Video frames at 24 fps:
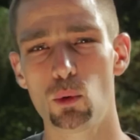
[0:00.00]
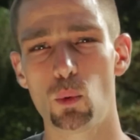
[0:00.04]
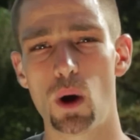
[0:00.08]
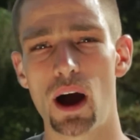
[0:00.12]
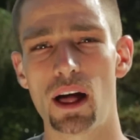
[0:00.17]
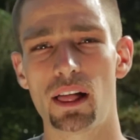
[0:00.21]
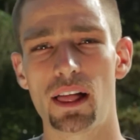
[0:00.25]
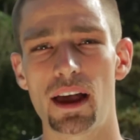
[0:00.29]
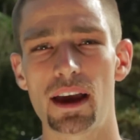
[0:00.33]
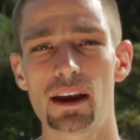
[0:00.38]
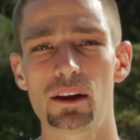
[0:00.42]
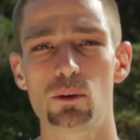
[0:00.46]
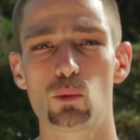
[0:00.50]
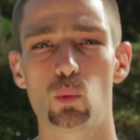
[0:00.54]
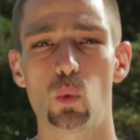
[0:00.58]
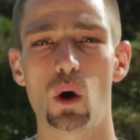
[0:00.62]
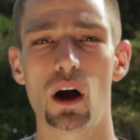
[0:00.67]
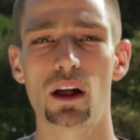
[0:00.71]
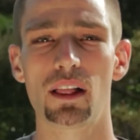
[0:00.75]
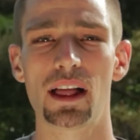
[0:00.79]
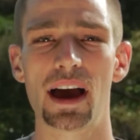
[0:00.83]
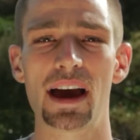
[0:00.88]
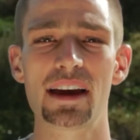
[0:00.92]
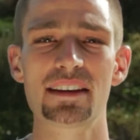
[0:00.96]
while I,
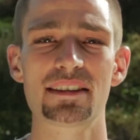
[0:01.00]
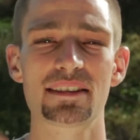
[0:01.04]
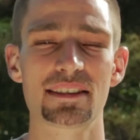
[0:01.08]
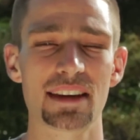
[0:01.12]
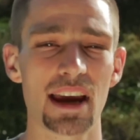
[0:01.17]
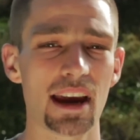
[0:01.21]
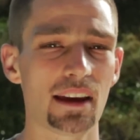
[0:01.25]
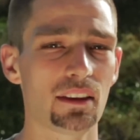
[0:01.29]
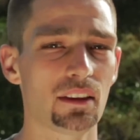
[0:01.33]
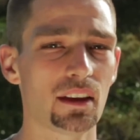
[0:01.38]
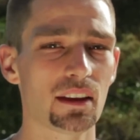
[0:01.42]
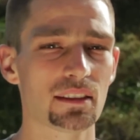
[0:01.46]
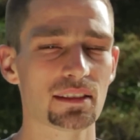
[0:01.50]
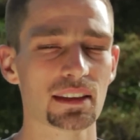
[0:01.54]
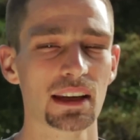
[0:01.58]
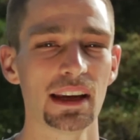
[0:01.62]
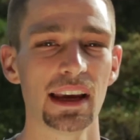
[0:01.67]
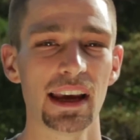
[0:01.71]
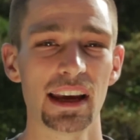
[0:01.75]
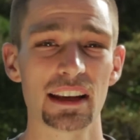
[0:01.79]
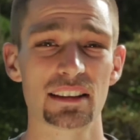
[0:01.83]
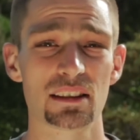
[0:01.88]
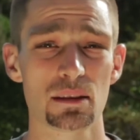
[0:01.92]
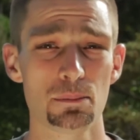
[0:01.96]
while I say this,
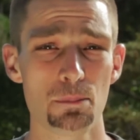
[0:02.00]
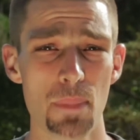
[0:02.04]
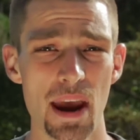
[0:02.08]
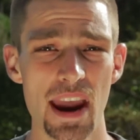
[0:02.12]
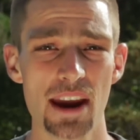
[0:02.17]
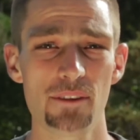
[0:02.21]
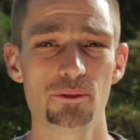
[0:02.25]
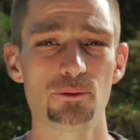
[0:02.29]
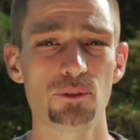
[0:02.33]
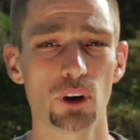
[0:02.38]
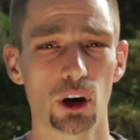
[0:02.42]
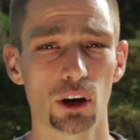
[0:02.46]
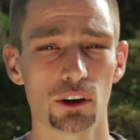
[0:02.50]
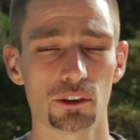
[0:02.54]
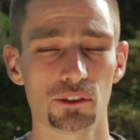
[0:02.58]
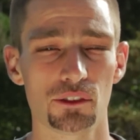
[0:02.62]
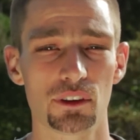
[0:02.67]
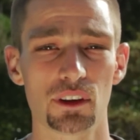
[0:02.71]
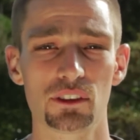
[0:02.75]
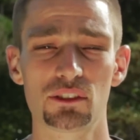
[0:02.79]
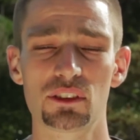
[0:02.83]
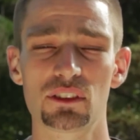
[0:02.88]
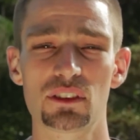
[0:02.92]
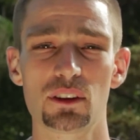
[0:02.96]
it's May 1st.
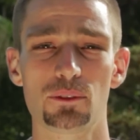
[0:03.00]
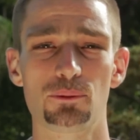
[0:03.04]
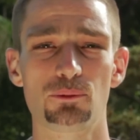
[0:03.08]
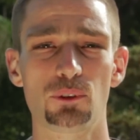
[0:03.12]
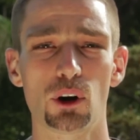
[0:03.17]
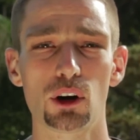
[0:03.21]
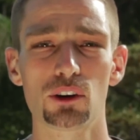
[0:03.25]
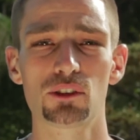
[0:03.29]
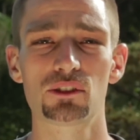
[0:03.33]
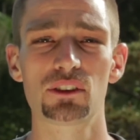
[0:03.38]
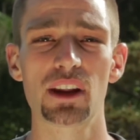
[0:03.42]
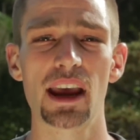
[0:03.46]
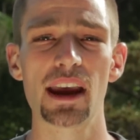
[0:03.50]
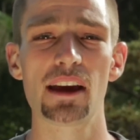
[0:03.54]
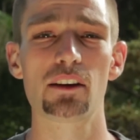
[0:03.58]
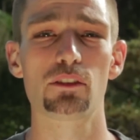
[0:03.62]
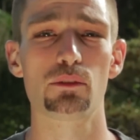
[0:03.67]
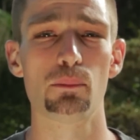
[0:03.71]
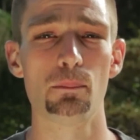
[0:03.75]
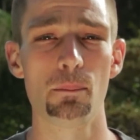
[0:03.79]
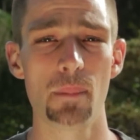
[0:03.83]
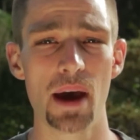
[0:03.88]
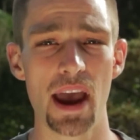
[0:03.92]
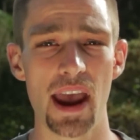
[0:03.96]
This is the first day
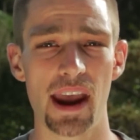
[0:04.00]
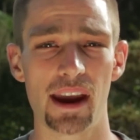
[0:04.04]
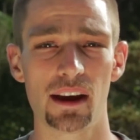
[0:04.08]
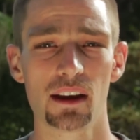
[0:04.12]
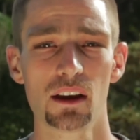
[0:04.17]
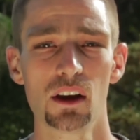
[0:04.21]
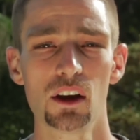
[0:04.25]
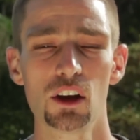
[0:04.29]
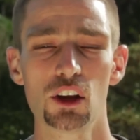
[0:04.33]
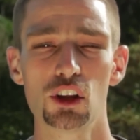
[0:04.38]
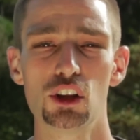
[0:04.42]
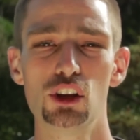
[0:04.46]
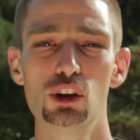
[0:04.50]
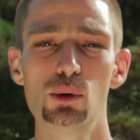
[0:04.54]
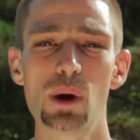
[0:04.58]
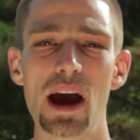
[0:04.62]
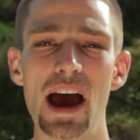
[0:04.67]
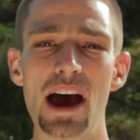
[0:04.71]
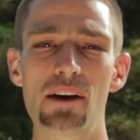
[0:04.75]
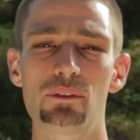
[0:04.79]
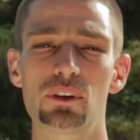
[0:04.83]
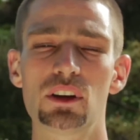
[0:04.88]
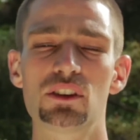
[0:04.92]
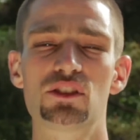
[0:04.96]
of May. You
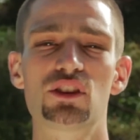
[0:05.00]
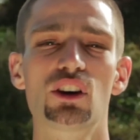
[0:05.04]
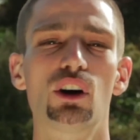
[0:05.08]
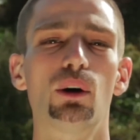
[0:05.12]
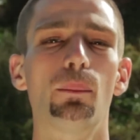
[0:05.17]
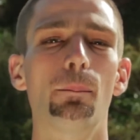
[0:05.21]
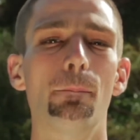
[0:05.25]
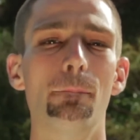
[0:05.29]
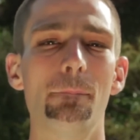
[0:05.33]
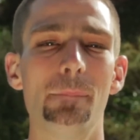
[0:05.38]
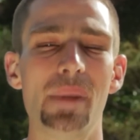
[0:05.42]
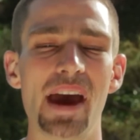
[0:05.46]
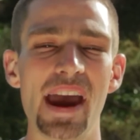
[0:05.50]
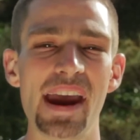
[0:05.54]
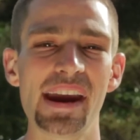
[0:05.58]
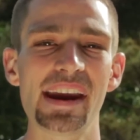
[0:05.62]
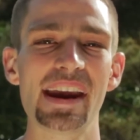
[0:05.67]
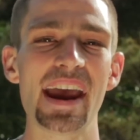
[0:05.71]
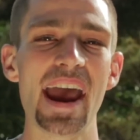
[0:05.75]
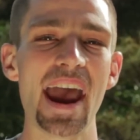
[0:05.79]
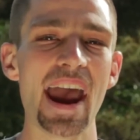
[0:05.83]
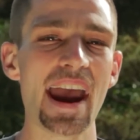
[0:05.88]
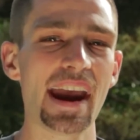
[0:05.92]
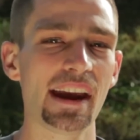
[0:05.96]
have until
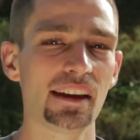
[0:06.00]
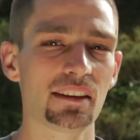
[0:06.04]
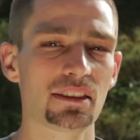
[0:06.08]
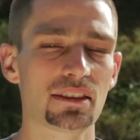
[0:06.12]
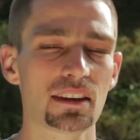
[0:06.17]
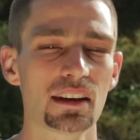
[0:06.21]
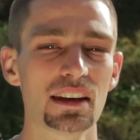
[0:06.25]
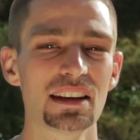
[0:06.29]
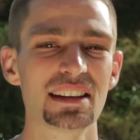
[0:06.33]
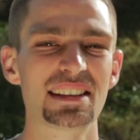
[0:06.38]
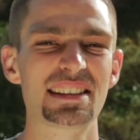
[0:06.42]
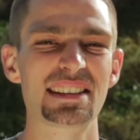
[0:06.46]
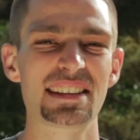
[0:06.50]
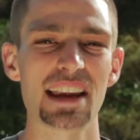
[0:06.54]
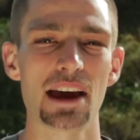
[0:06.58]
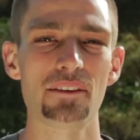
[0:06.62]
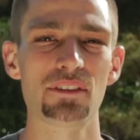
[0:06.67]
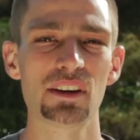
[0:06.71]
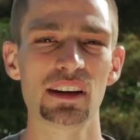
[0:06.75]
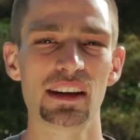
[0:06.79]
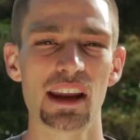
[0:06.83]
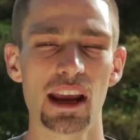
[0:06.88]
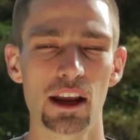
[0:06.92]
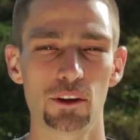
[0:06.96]
May 8th,
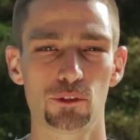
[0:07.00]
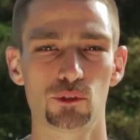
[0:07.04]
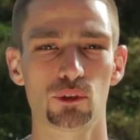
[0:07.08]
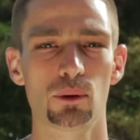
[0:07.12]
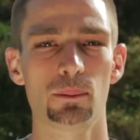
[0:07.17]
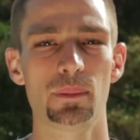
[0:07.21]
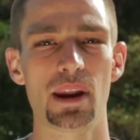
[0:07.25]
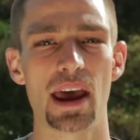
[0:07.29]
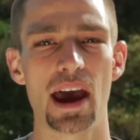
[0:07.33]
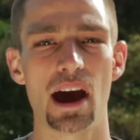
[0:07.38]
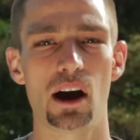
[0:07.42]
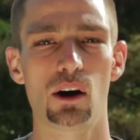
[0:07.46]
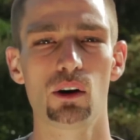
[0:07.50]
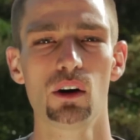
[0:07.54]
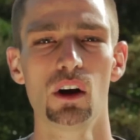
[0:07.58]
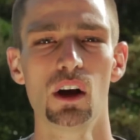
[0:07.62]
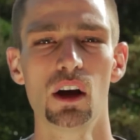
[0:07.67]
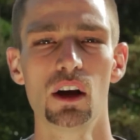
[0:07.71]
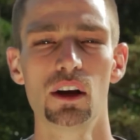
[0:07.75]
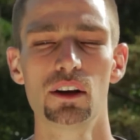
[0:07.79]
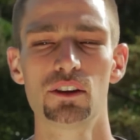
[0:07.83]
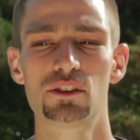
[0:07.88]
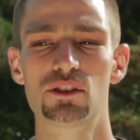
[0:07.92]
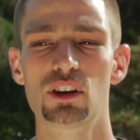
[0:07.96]
seven days from now,
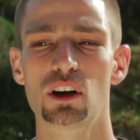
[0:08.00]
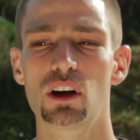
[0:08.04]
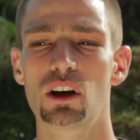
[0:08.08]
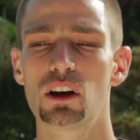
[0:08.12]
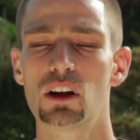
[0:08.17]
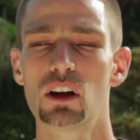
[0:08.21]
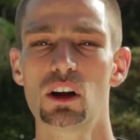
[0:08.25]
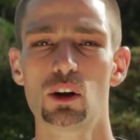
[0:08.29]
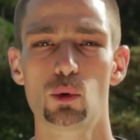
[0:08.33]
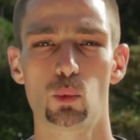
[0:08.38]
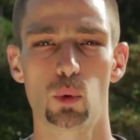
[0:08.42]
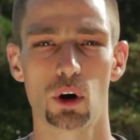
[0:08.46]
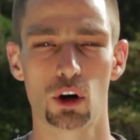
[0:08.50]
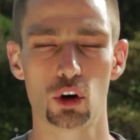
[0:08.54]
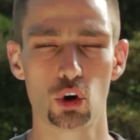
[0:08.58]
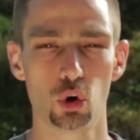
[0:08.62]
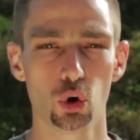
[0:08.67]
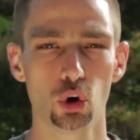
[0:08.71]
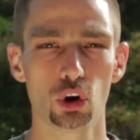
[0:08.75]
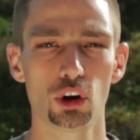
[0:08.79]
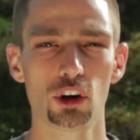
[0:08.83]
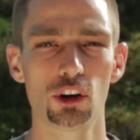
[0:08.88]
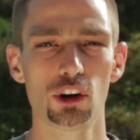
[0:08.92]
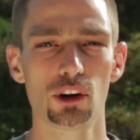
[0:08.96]
to
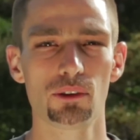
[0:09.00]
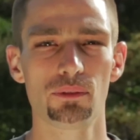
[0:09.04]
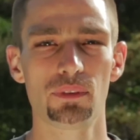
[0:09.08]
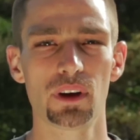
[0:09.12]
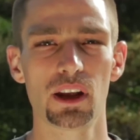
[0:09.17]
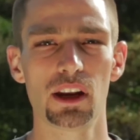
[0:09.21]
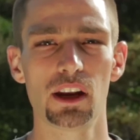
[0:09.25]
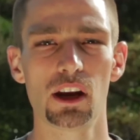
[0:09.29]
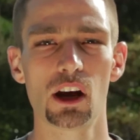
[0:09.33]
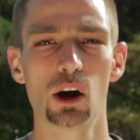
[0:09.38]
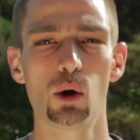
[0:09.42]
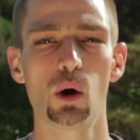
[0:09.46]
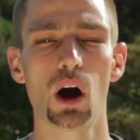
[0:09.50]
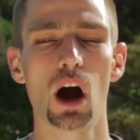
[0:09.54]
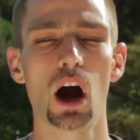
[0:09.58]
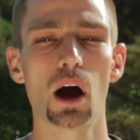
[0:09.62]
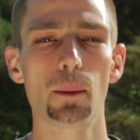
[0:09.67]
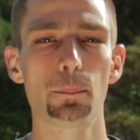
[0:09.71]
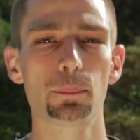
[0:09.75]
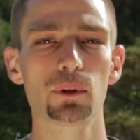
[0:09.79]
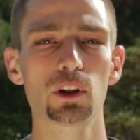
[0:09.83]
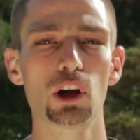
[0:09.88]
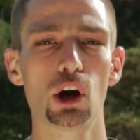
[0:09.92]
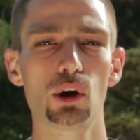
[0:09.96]
record your video,
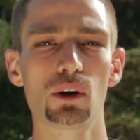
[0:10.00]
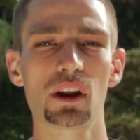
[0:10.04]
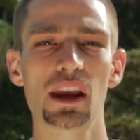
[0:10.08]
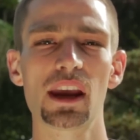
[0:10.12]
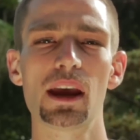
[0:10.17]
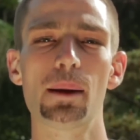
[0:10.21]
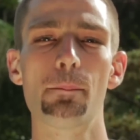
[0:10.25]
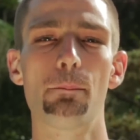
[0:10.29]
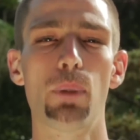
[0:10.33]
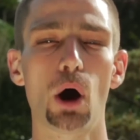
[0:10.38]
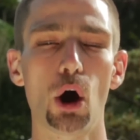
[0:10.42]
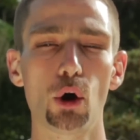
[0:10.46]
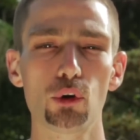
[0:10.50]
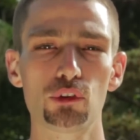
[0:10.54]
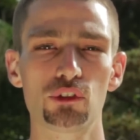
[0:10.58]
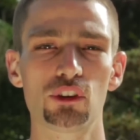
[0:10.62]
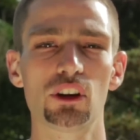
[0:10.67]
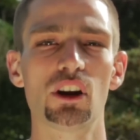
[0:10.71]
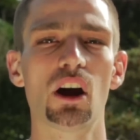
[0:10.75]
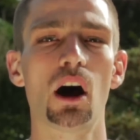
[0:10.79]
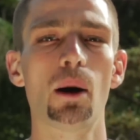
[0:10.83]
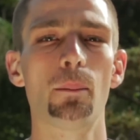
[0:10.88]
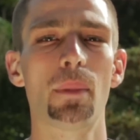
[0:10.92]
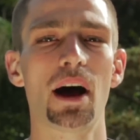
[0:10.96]
upload it, and post
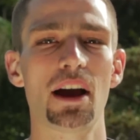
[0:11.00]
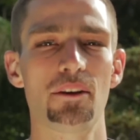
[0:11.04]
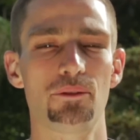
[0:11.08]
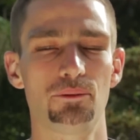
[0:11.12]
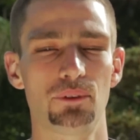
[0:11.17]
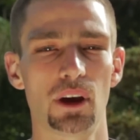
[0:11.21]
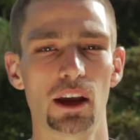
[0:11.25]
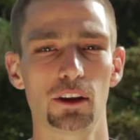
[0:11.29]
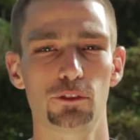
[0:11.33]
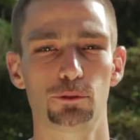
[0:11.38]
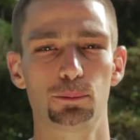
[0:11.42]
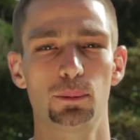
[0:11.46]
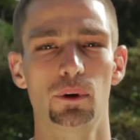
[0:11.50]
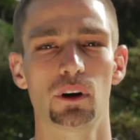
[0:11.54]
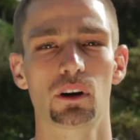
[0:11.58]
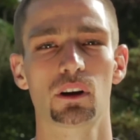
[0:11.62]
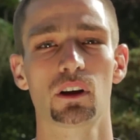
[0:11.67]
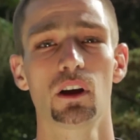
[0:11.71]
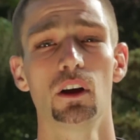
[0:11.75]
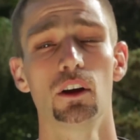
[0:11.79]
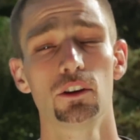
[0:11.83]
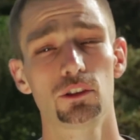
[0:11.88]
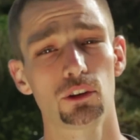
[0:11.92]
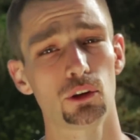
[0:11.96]
it on my
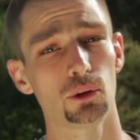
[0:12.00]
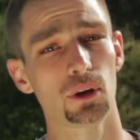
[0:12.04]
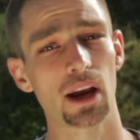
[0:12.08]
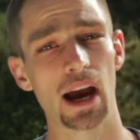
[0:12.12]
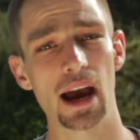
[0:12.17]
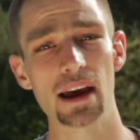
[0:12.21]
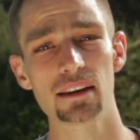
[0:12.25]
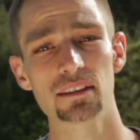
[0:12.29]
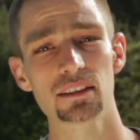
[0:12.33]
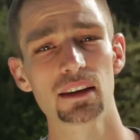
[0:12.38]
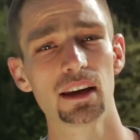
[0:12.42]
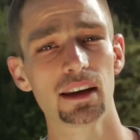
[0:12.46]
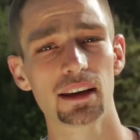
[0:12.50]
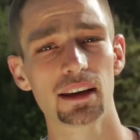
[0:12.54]
Facebook. So you guys